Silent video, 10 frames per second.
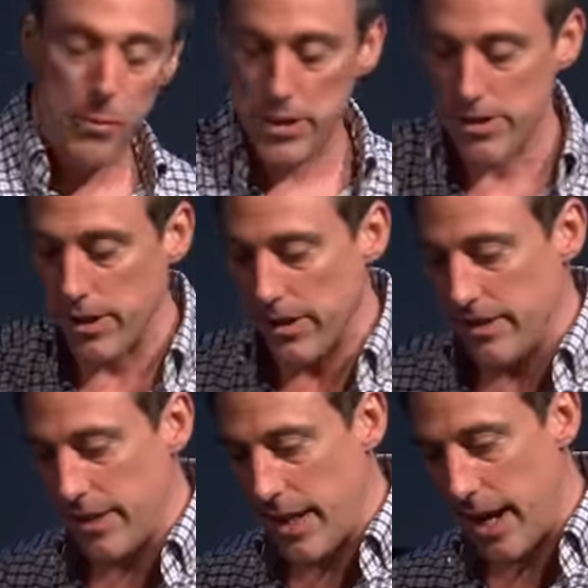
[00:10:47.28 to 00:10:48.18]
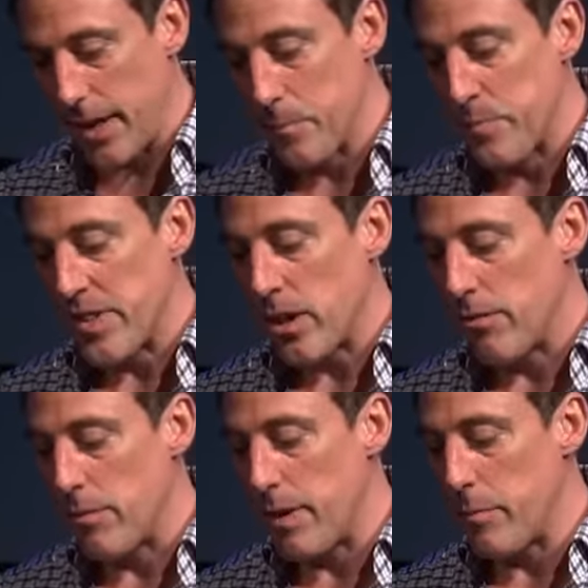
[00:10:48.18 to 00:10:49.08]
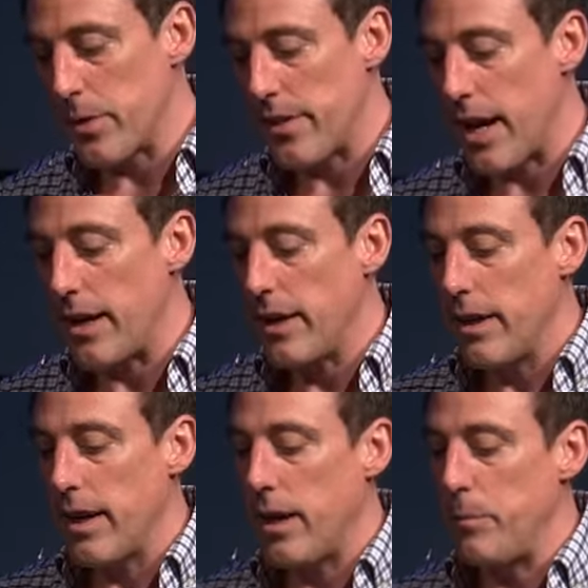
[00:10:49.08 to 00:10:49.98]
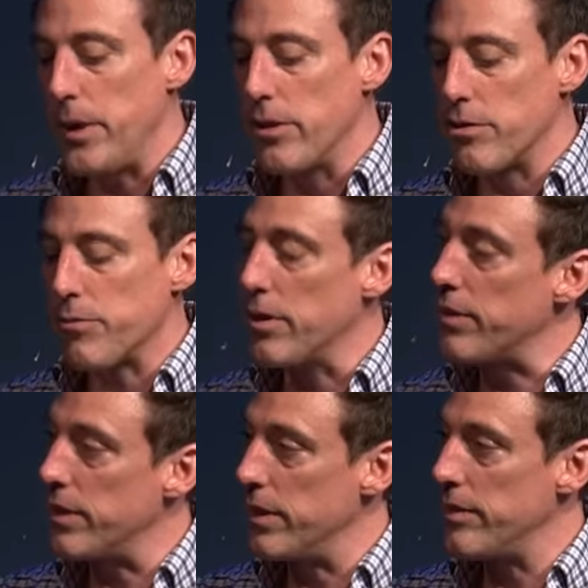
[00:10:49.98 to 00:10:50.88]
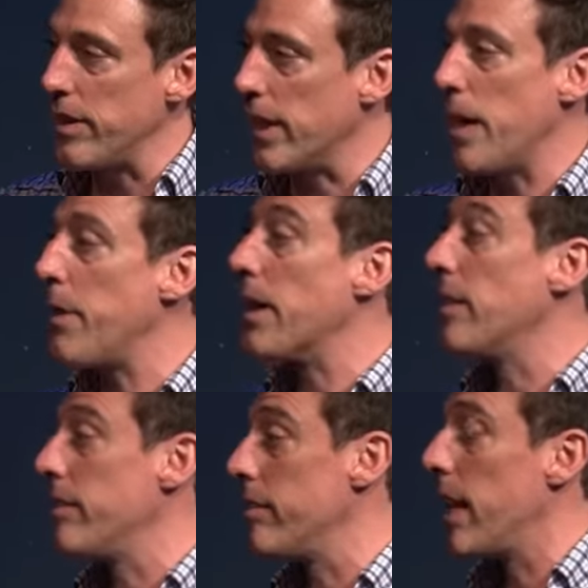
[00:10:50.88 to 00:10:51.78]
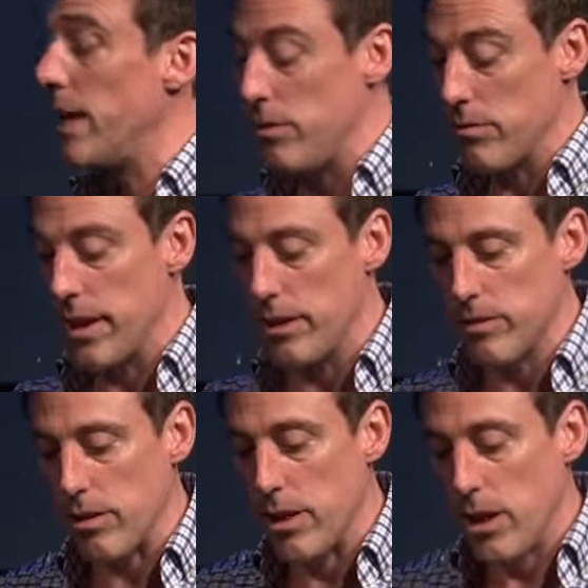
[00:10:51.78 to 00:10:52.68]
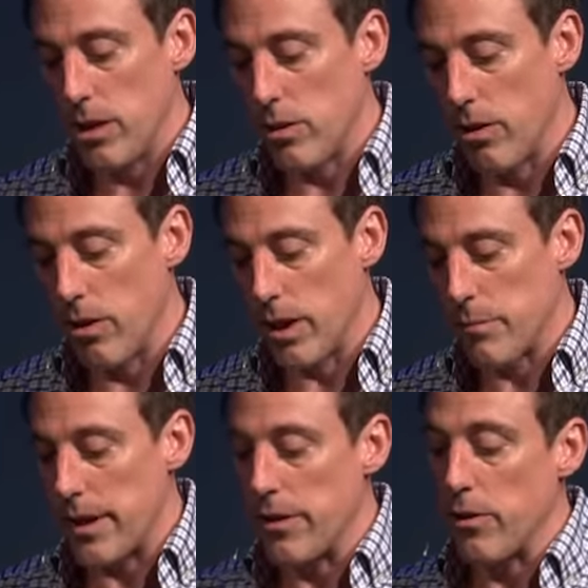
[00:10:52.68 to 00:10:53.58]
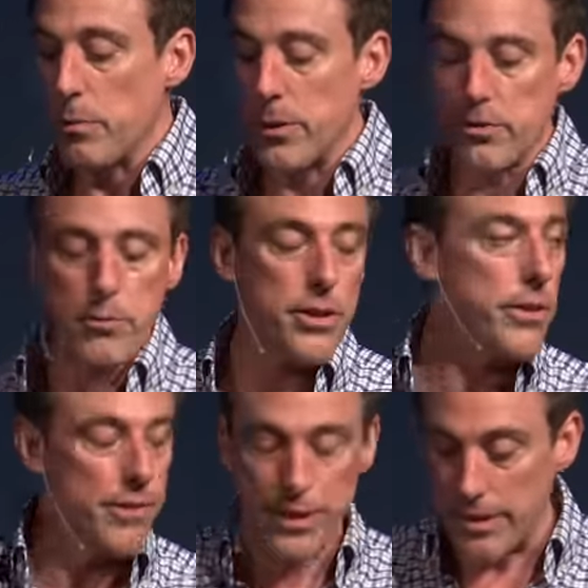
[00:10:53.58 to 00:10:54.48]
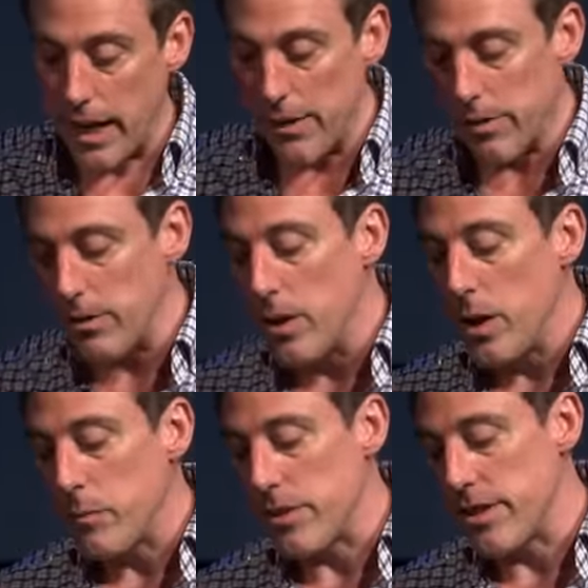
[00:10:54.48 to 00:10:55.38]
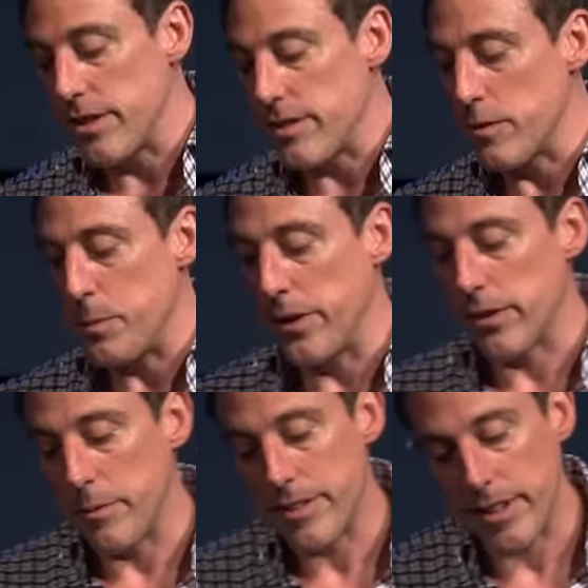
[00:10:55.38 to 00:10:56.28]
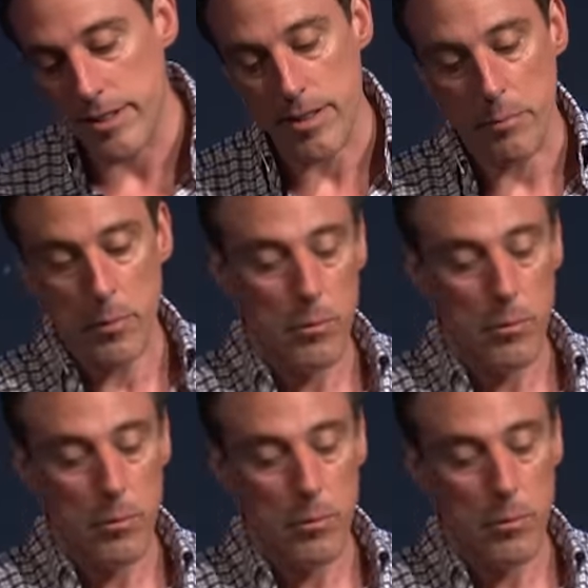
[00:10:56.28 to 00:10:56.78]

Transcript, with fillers: where we started today, remember that Uh, Peter's fervently saying, like, I'm not going to deny you, right? So, Lord, I'm ready to go to prison with you, even to die with you. But Jesus says, Peter, let me tell you something.